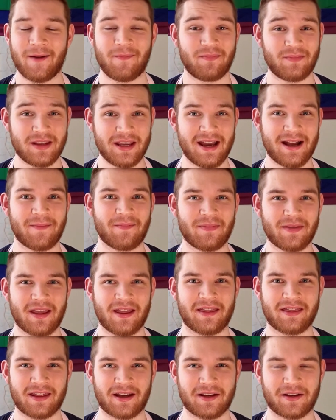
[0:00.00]
Yeah,
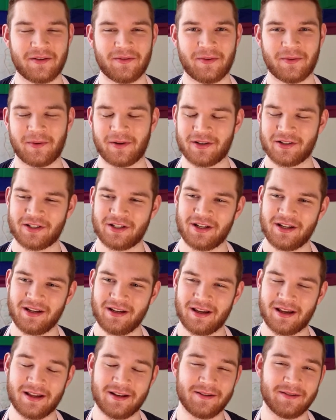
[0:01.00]
thank you for
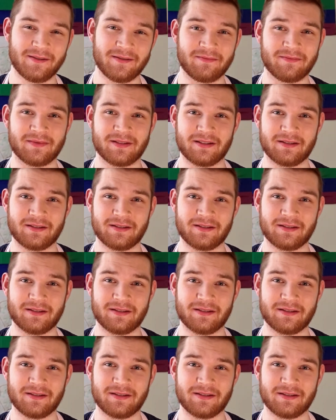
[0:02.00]
watching, and